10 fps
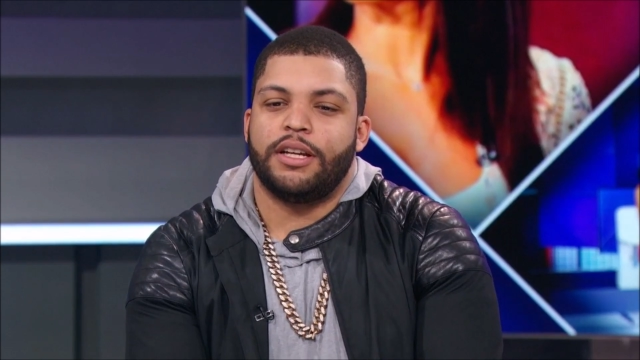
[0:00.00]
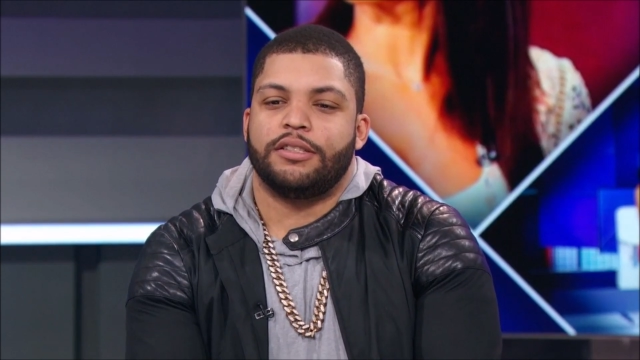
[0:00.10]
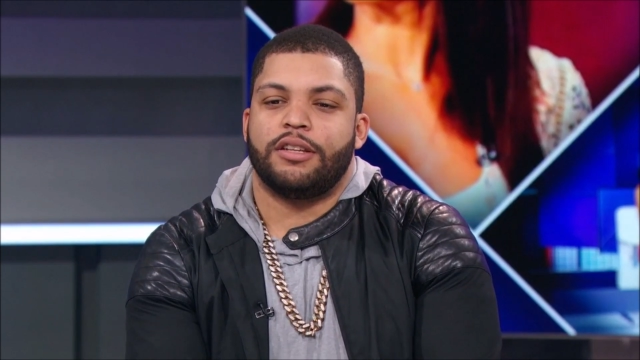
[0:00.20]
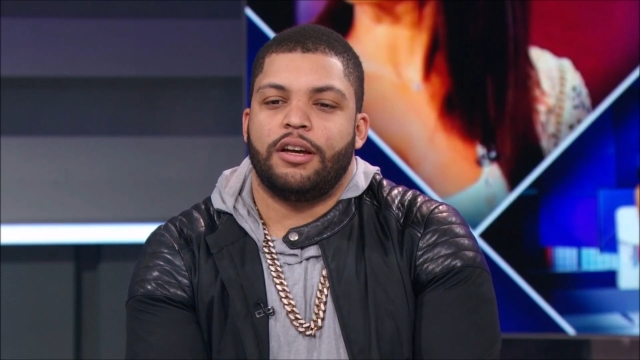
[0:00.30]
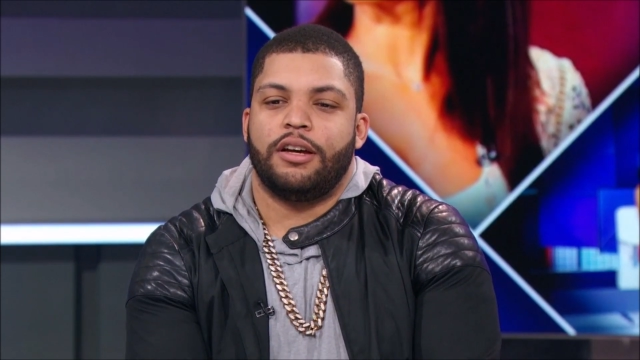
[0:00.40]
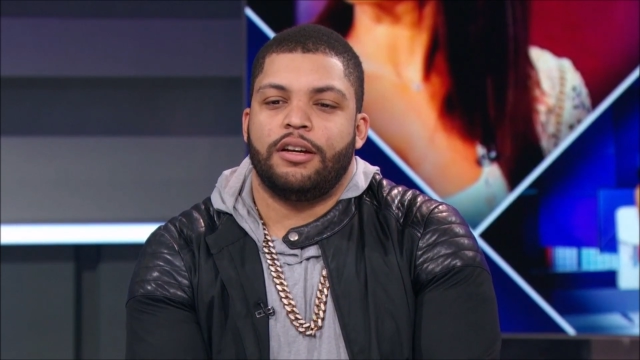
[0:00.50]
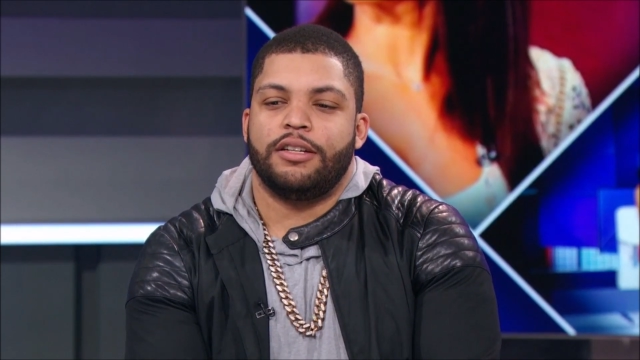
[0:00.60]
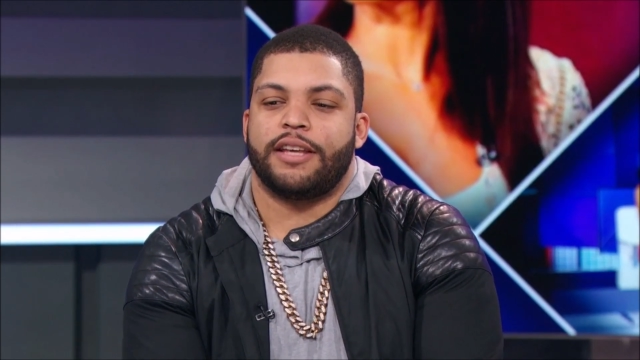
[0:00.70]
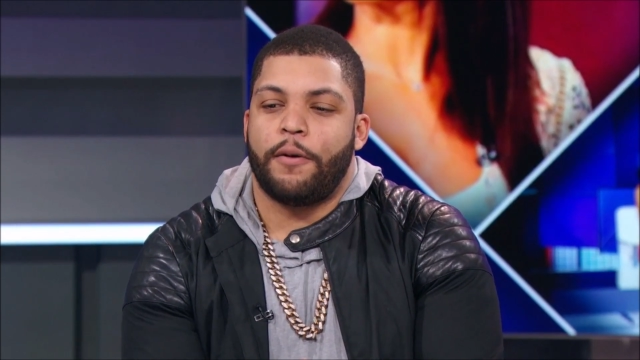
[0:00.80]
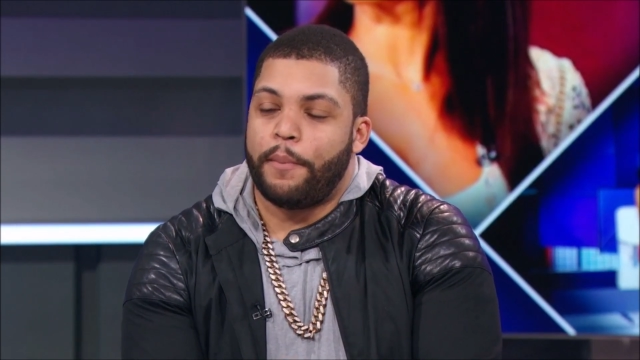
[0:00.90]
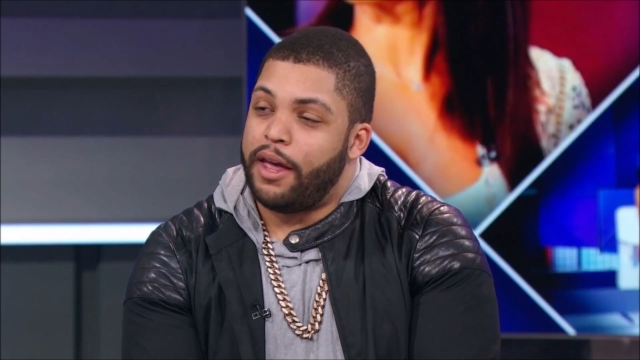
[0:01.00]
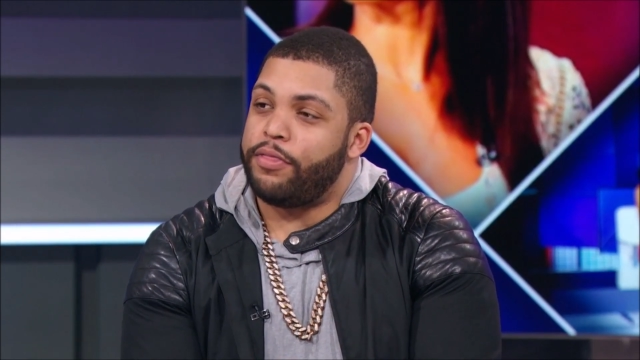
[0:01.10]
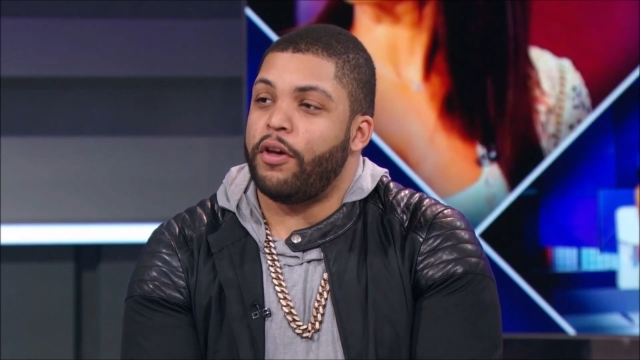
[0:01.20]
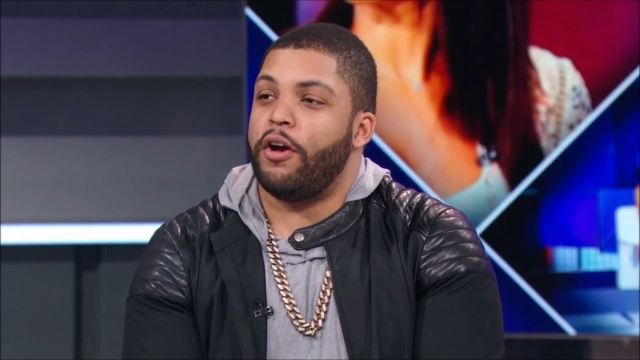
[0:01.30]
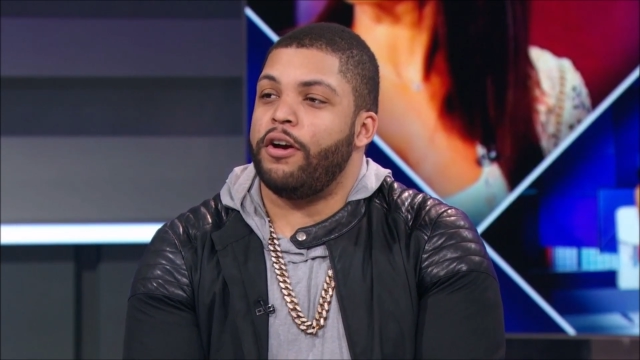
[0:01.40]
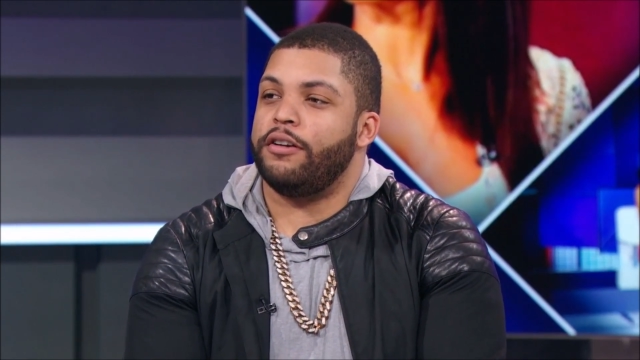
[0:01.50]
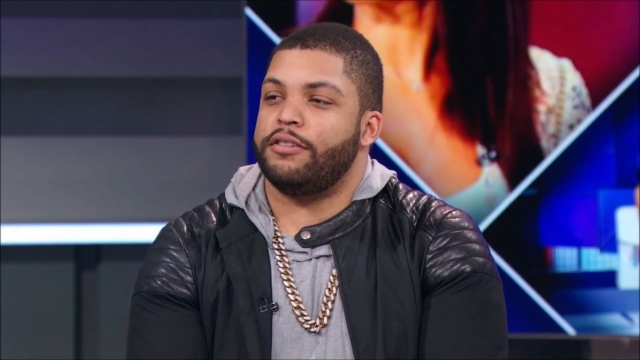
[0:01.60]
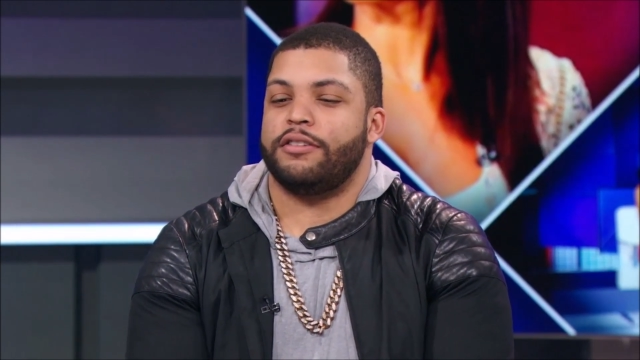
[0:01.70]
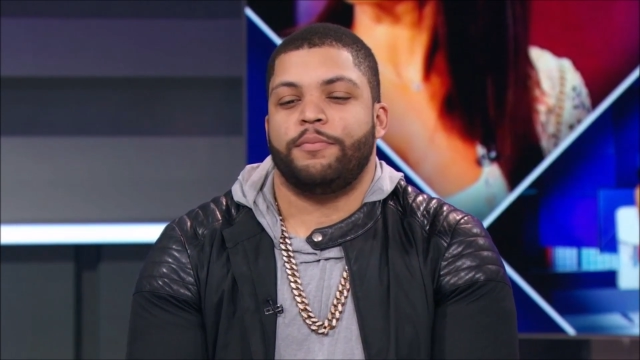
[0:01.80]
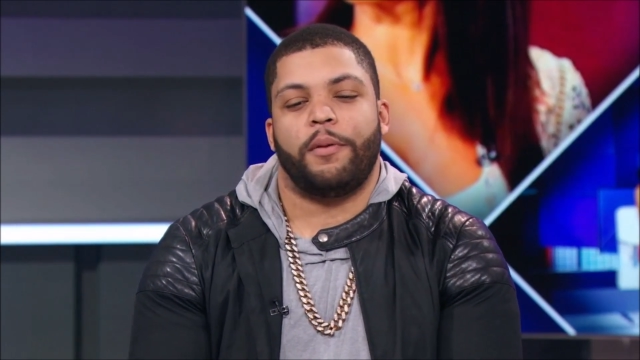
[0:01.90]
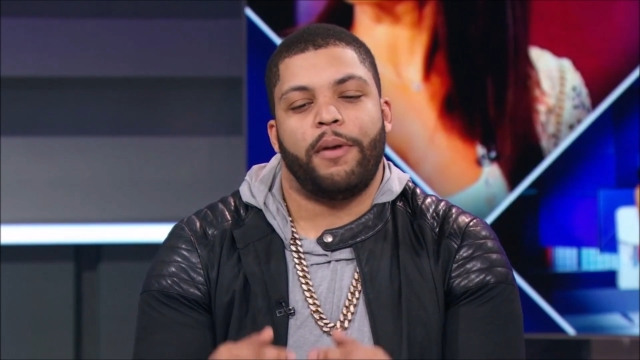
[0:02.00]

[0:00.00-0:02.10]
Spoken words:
It's out May 3rd. Yeah.